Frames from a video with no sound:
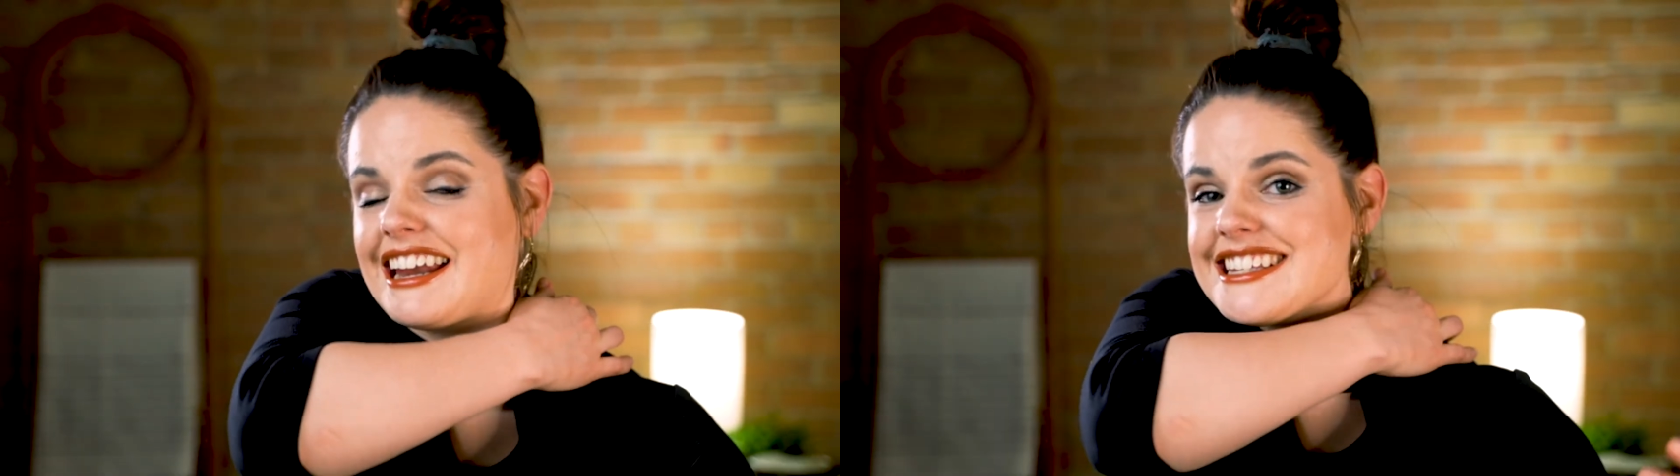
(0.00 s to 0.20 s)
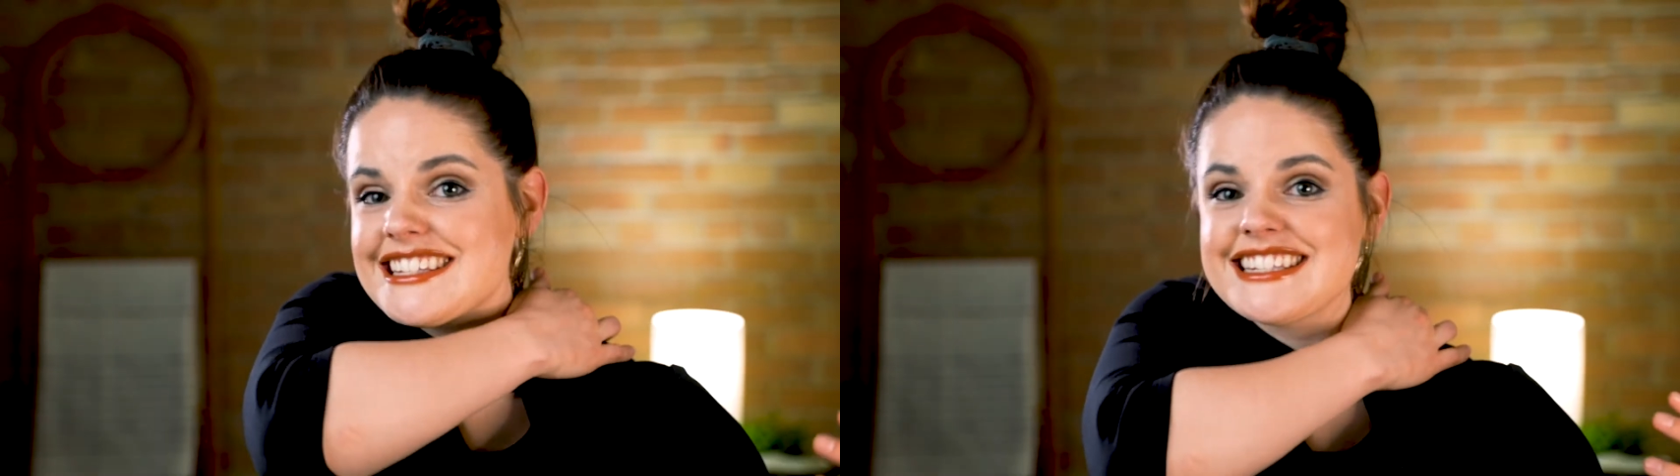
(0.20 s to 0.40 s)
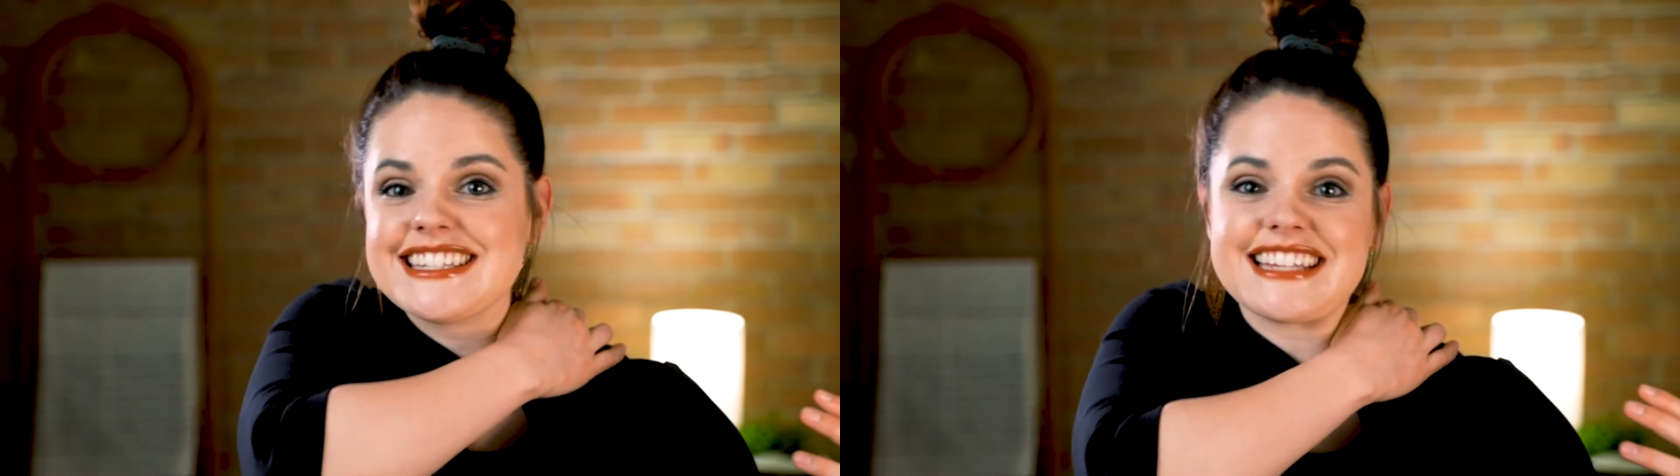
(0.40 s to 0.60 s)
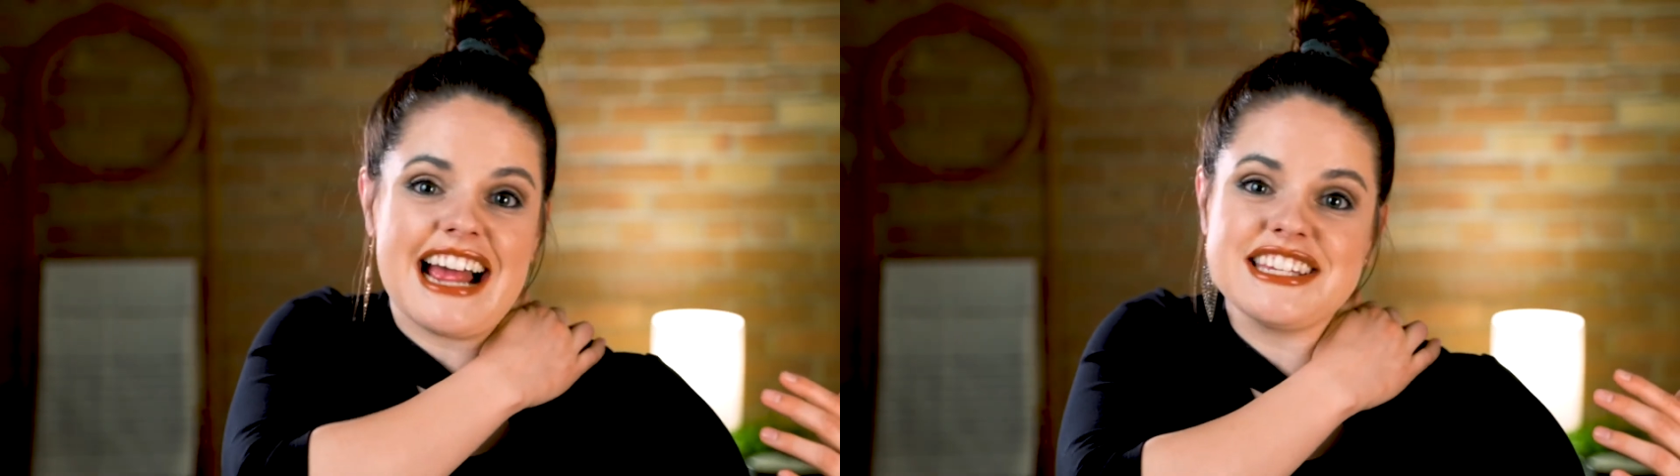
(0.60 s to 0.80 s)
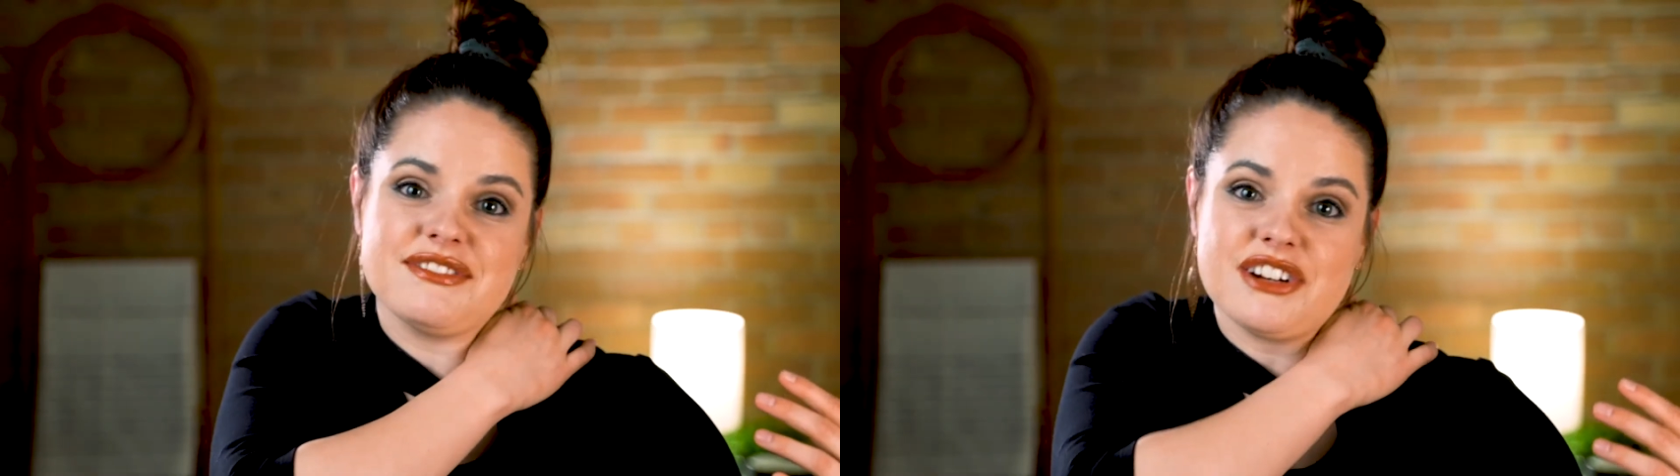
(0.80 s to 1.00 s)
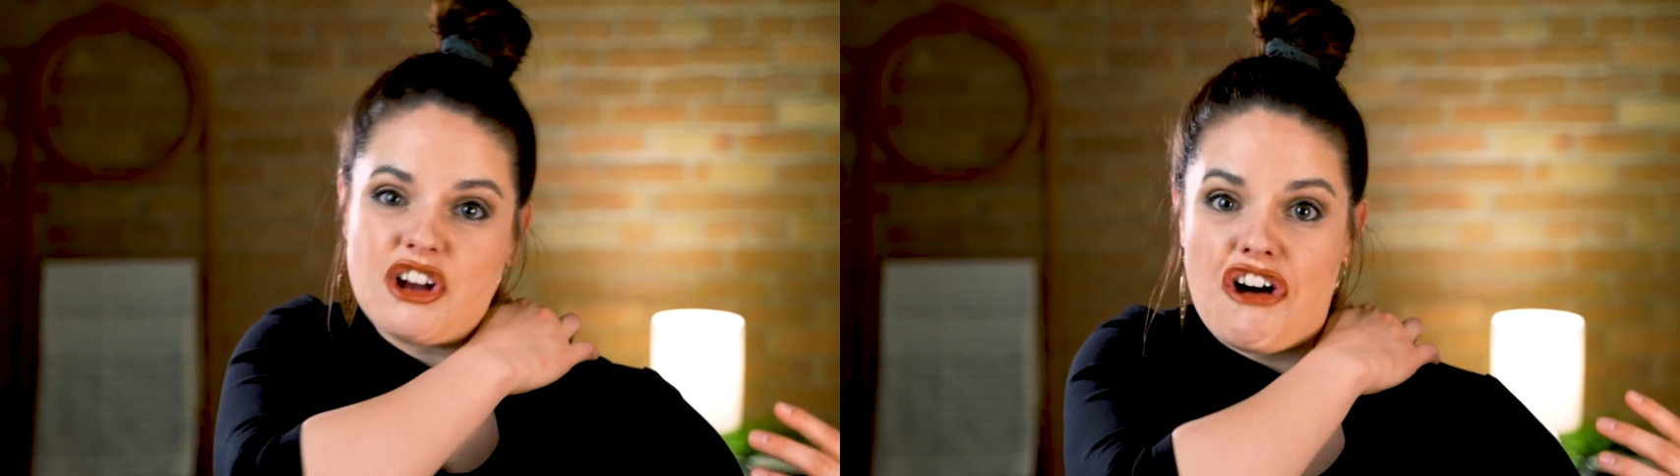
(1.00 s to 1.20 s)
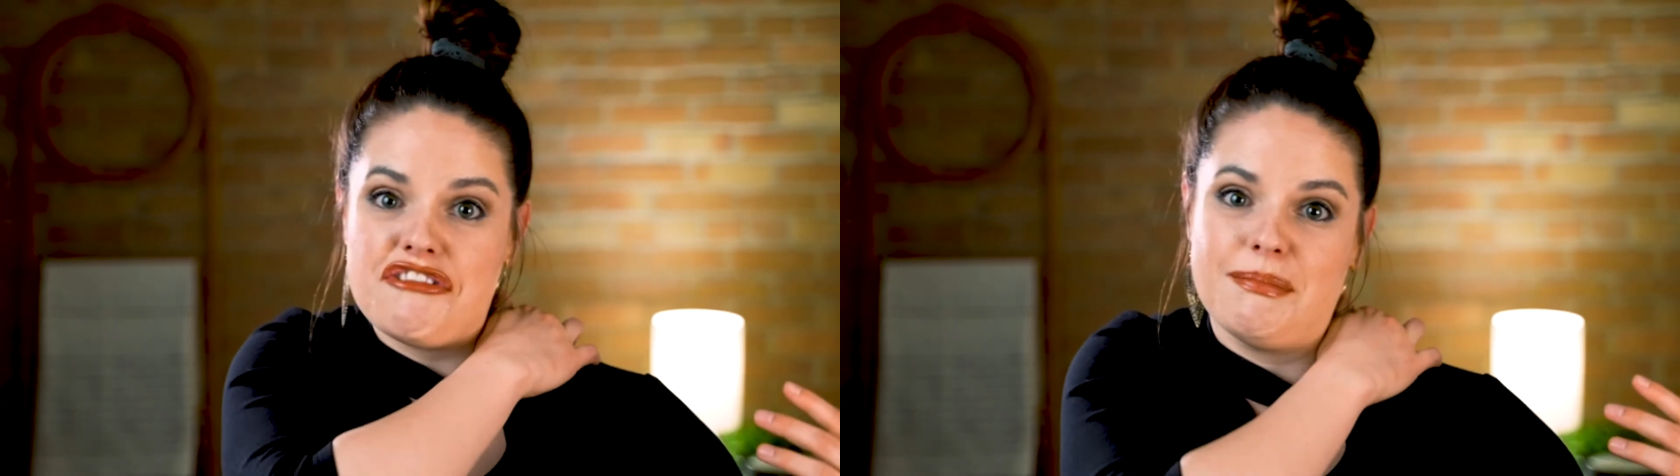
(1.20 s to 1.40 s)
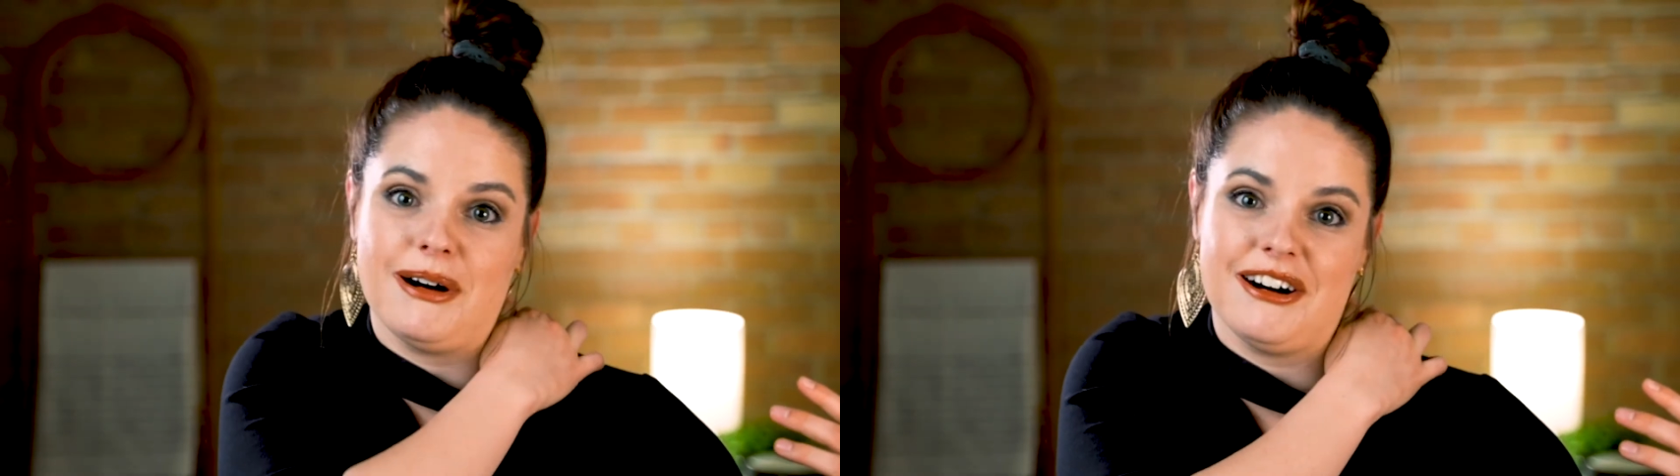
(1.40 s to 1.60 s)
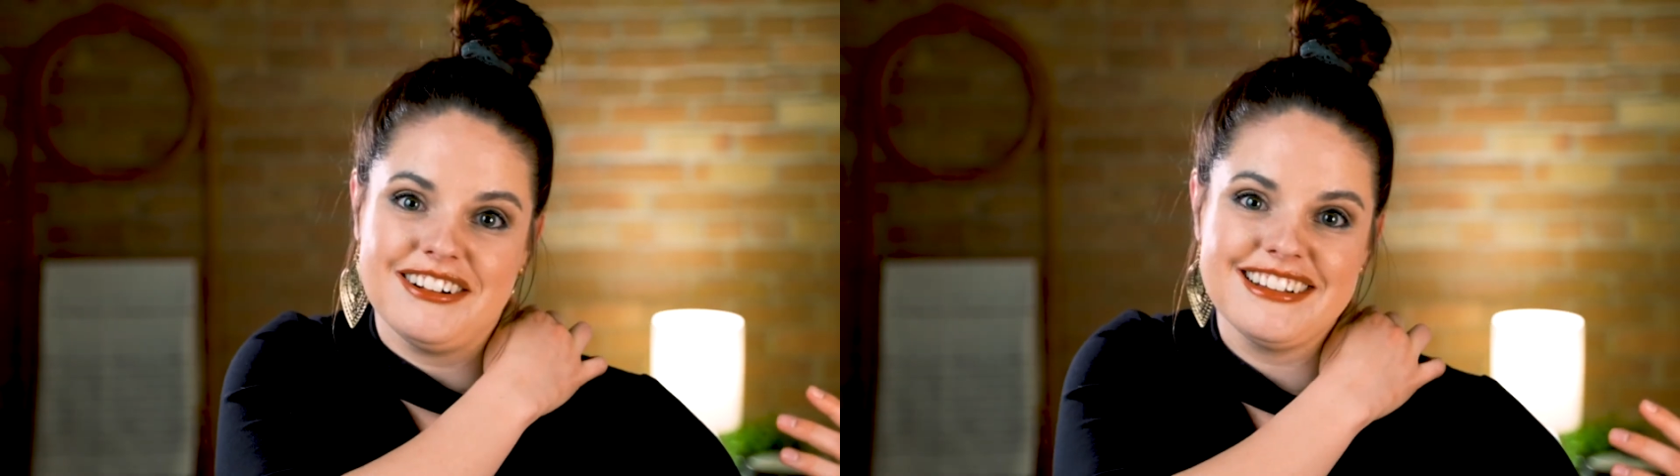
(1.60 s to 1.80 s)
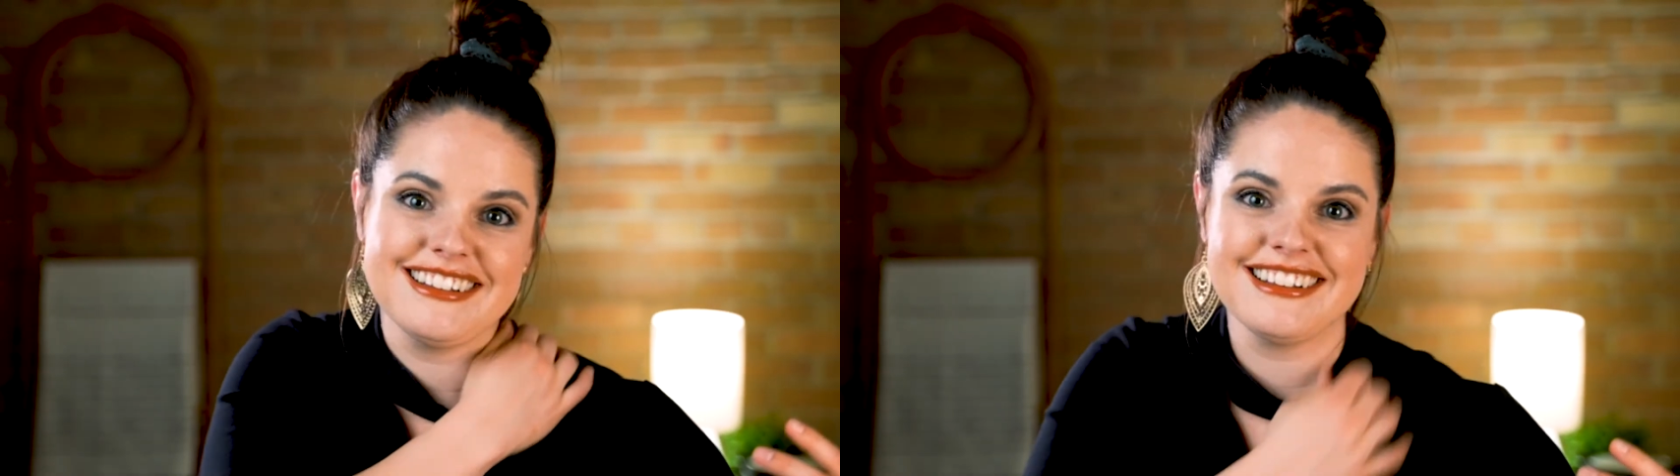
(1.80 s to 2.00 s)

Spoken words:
and it's the size of a golf ball.